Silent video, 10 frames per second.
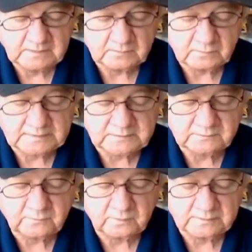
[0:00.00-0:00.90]
Race
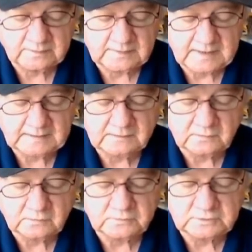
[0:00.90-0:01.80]
4, the
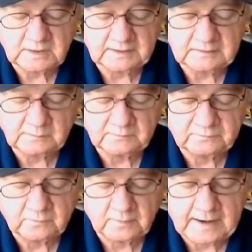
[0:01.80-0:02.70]
9-2 shot, number
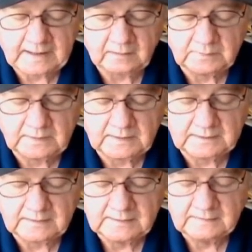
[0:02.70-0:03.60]
4,
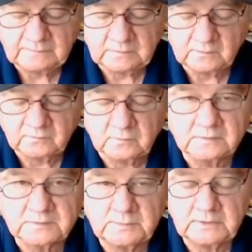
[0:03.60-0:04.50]
Albion. The
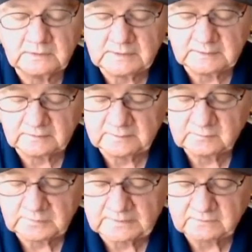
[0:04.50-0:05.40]
overall speed leader in this
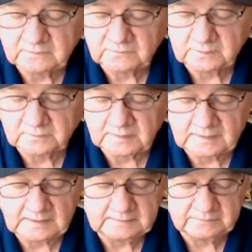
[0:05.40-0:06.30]
placing field
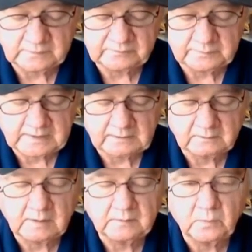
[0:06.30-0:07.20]
today comes off a power
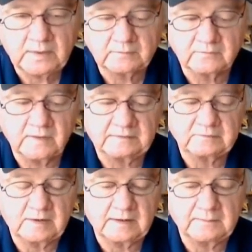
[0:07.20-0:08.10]
run win his
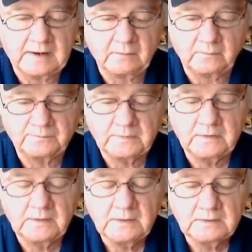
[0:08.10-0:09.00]
last time out.
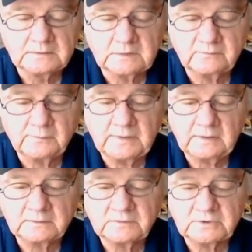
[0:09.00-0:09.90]
So from
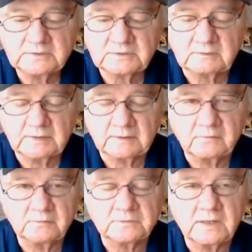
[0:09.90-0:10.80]
Harrah's Chester on a
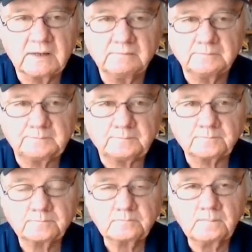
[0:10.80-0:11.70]
Tuesday,
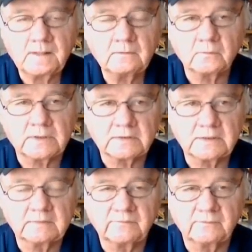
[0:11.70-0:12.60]
Rick
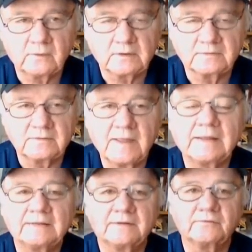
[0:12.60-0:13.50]
Needham for
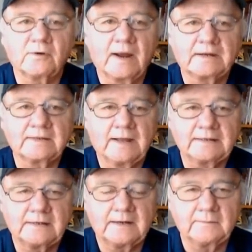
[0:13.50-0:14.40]

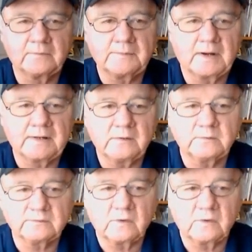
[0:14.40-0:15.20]
dayatthetrack.com reminding you as